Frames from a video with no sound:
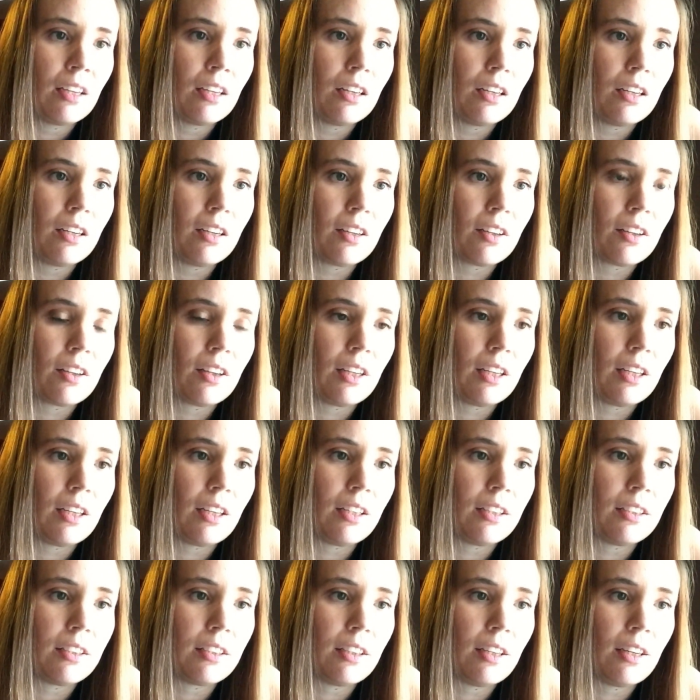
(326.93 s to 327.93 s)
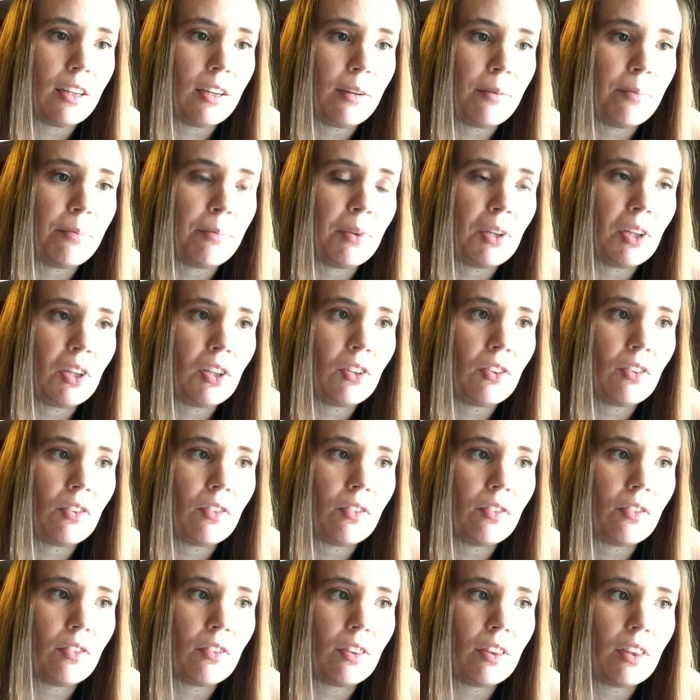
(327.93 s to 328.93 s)
another thing is um,
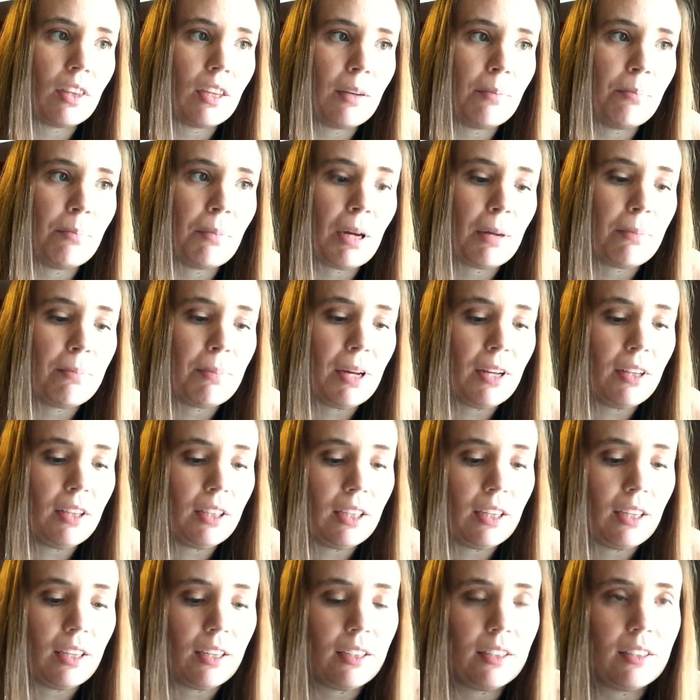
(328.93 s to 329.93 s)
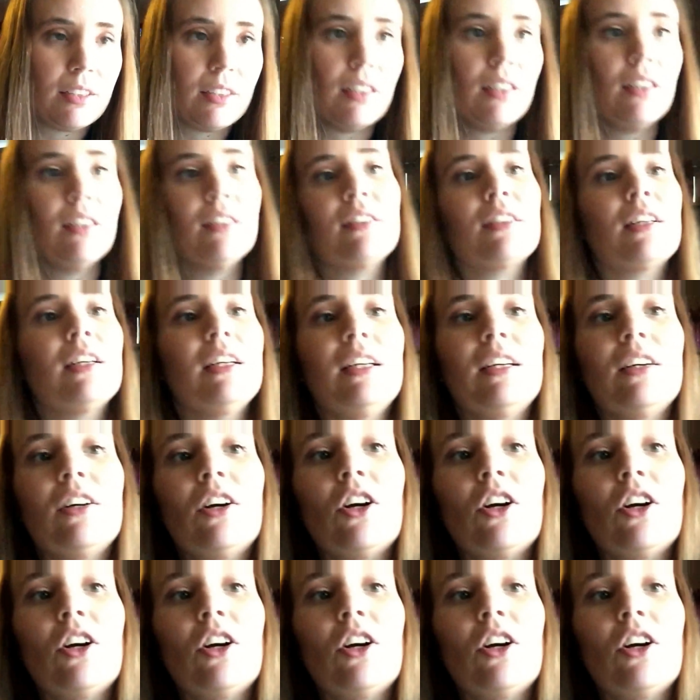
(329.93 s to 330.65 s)
my belly is it's getting